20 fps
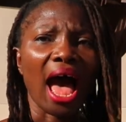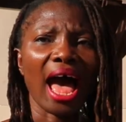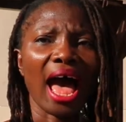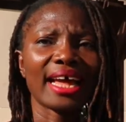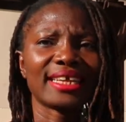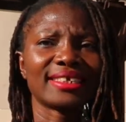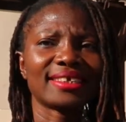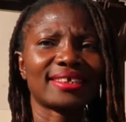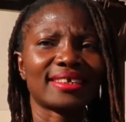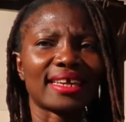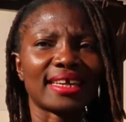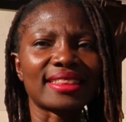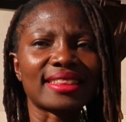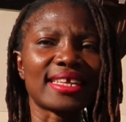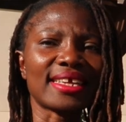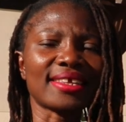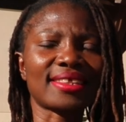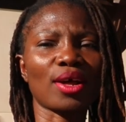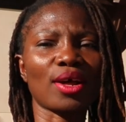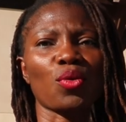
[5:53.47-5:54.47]
And
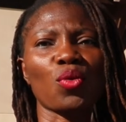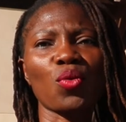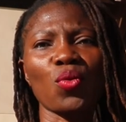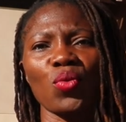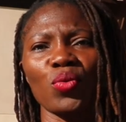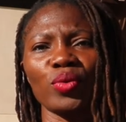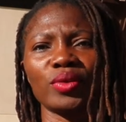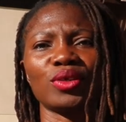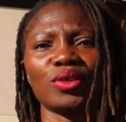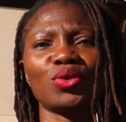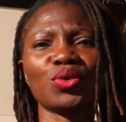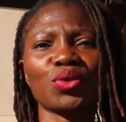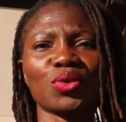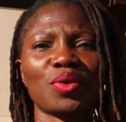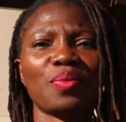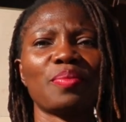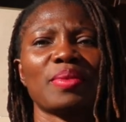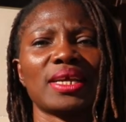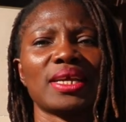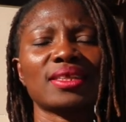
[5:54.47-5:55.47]
these are all the
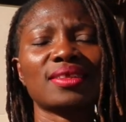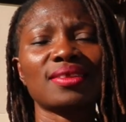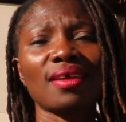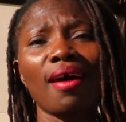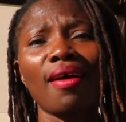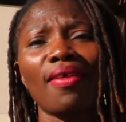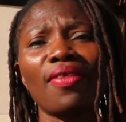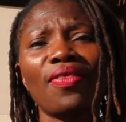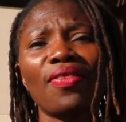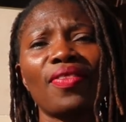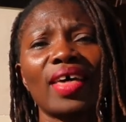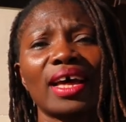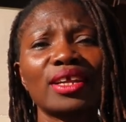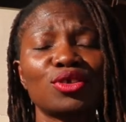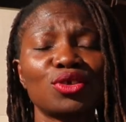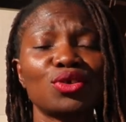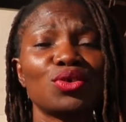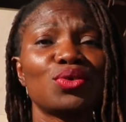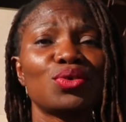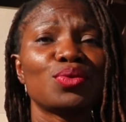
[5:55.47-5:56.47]
documents
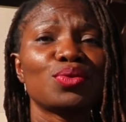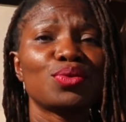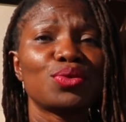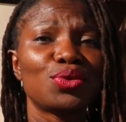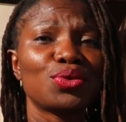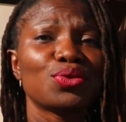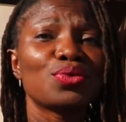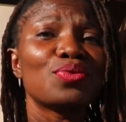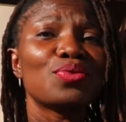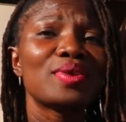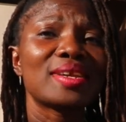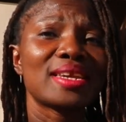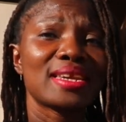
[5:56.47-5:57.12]
that you do